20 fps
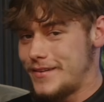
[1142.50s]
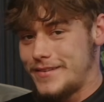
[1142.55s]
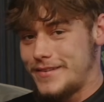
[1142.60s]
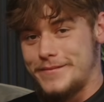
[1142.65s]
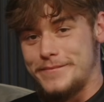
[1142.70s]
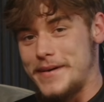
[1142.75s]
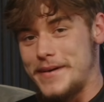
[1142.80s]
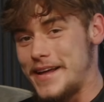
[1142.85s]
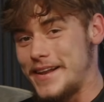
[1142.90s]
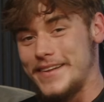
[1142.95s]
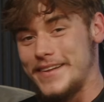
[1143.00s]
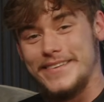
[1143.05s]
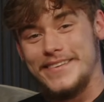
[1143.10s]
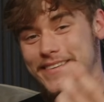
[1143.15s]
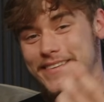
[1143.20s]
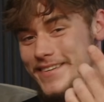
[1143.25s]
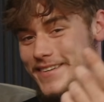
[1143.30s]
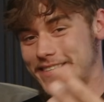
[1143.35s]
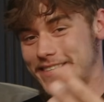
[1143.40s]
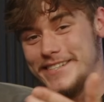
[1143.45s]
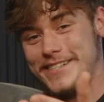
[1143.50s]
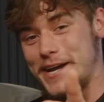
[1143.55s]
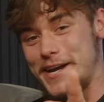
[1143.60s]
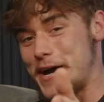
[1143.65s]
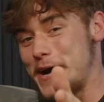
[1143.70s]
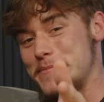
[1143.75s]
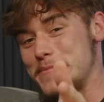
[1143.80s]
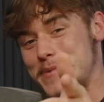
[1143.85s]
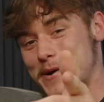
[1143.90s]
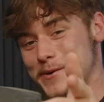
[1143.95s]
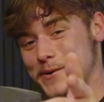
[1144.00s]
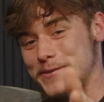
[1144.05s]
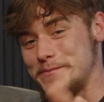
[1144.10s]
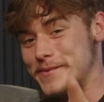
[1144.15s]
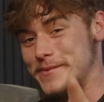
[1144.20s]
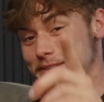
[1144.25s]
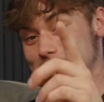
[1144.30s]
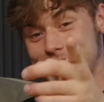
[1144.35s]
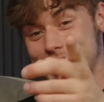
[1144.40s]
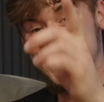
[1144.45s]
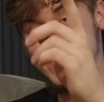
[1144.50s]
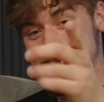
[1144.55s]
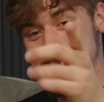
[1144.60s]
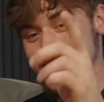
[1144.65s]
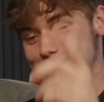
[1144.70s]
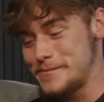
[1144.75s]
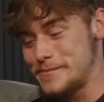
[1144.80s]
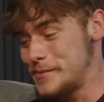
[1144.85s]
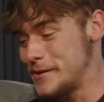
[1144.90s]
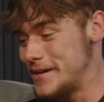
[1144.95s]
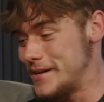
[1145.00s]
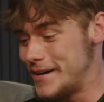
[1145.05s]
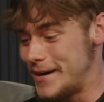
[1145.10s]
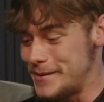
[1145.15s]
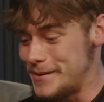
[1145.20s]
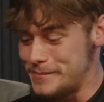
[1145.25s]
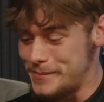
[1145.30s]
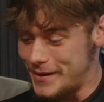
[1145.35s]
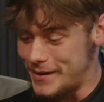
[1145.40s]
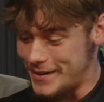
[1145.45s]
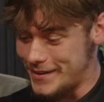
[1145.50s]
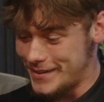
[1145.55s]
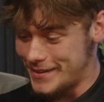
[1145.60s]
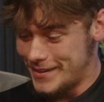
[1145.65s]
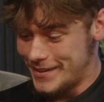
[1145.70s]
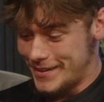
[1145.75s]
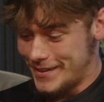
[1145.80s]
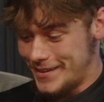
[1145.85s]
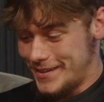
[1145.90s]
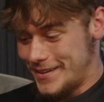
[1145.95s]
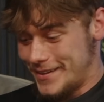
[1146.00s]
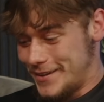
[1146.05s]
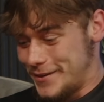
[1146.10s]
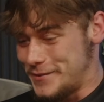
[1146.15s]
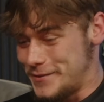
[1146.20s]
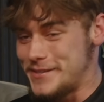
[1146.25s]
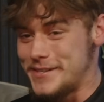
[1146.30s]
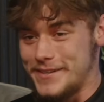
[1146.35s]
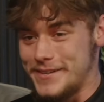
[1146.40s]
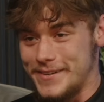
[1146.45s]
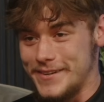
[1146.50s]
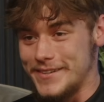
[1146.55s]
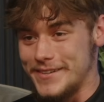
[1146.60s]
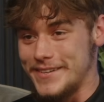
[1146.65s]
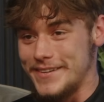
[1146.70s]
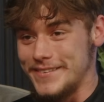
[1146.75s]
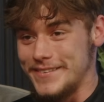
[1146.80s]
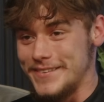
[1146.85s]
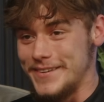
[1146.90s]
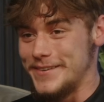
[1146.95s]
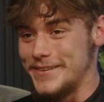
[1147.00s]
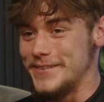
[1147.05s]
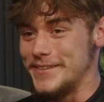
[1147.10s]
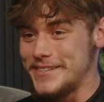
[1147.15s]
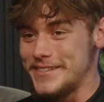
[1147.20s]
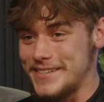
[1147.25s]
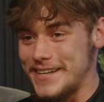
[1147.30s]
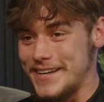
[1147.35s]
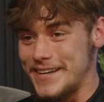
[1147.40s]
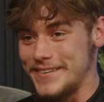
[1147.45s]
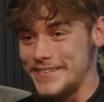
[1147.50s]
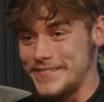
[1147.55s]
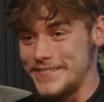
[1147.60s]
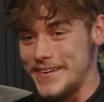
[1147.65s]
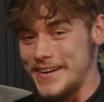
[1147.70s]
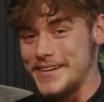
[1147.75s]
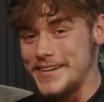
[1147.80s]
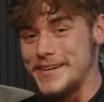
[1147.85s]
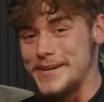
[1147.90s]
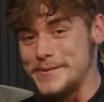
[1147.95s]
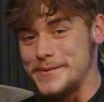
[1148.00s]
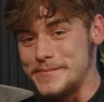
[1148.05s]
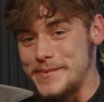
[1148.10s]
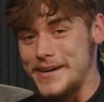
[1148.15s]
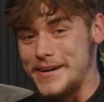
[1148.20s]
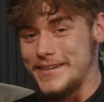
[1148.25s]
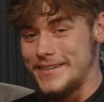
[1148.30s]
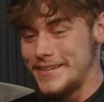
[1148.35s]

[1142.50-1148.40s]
man, shout out Peltzman, you set this boy up, but obviously you lot don't know what's going on right now. But